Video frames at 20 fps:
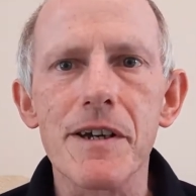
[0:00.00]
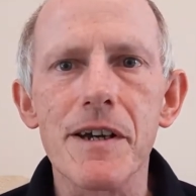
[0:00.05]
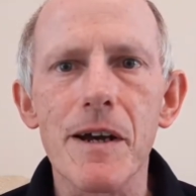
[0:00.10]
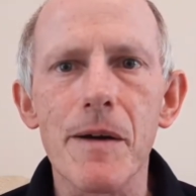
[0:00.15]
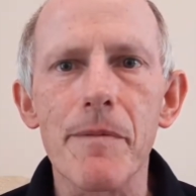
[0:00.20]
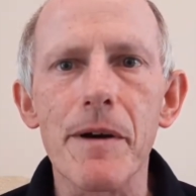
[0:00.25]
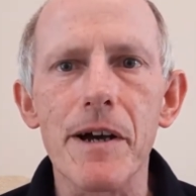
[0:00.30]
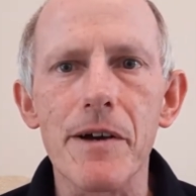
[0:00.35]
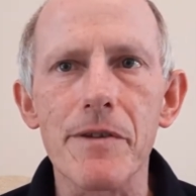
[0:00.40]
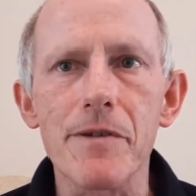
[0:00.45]

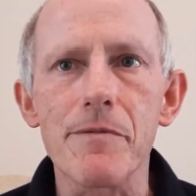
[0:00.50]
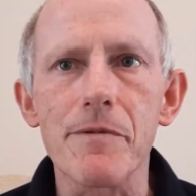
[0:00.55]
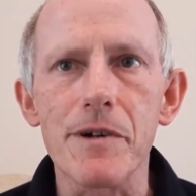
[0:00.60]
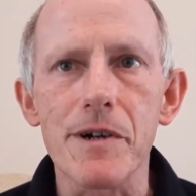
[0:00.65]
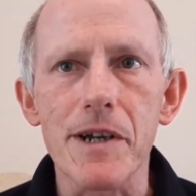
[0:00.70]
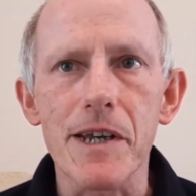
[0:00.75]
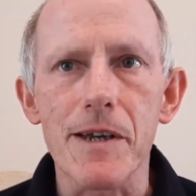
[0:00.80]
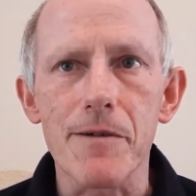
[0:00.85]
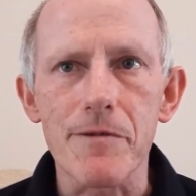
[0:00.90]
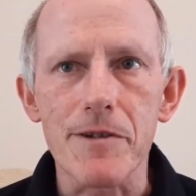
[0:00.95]
about the
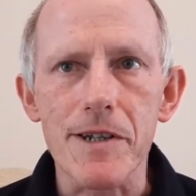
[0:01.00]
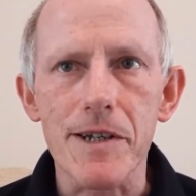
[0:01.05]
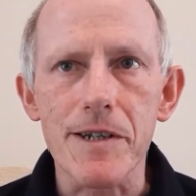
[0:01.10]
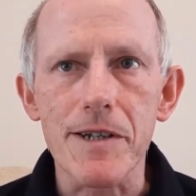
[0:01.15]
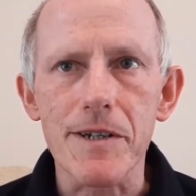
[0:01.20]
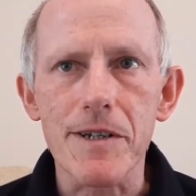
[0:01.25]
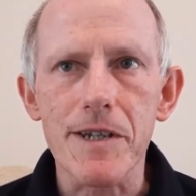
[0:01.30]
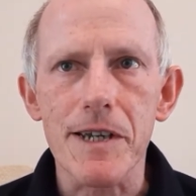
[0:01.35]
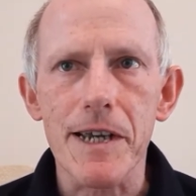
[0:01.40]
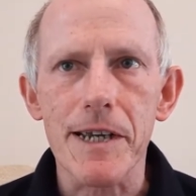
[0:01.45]
work he was
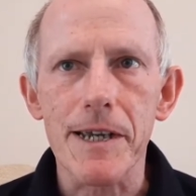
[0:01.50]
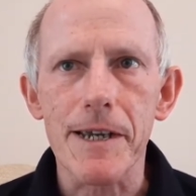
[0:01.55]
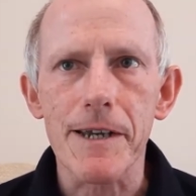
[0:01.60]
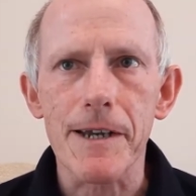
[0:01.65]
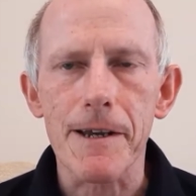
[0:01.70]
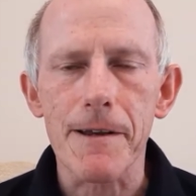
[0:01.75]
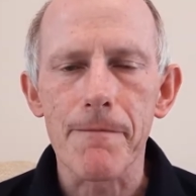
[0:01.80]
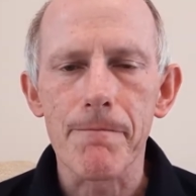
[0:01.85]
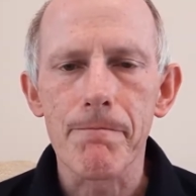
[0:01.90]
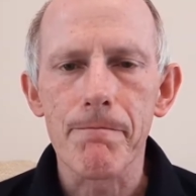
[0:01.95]

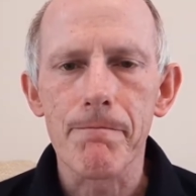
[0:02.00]
undertaking.